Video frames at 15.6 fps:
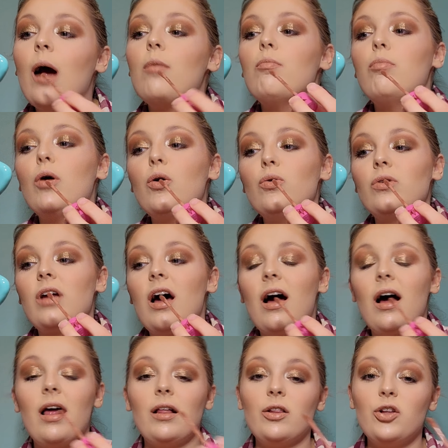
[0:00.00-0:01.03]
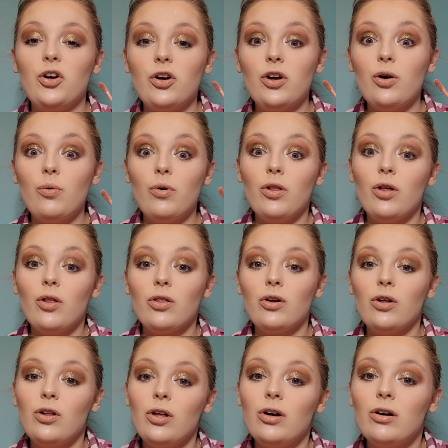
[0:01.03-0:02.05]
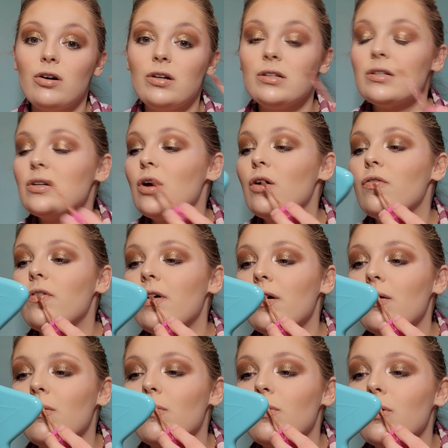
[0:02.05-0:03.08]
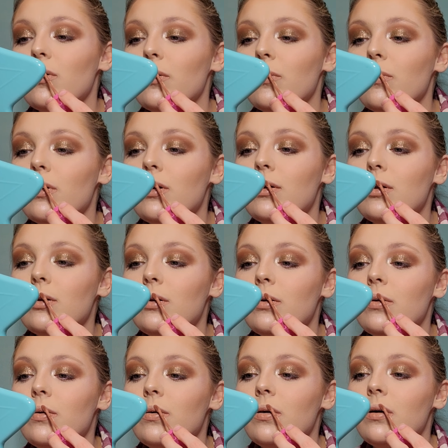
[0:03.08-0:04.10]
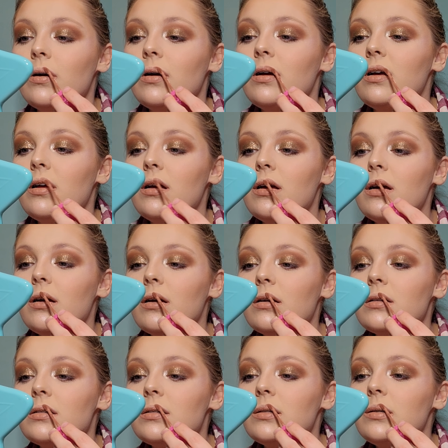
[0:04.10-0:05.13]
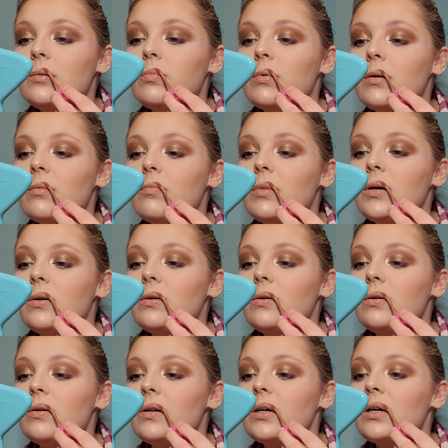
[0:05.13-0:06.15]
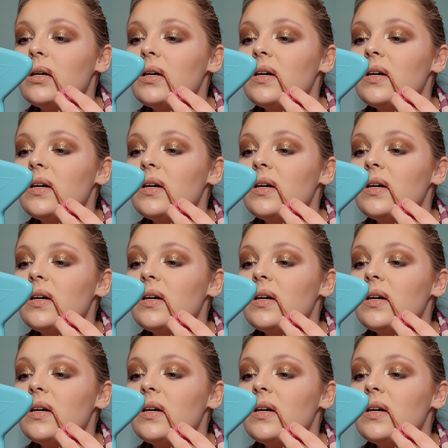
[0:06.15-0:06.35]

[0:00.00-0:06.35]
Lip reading: bold eye look with all the glitter and stuff, I don't really want to do a super bold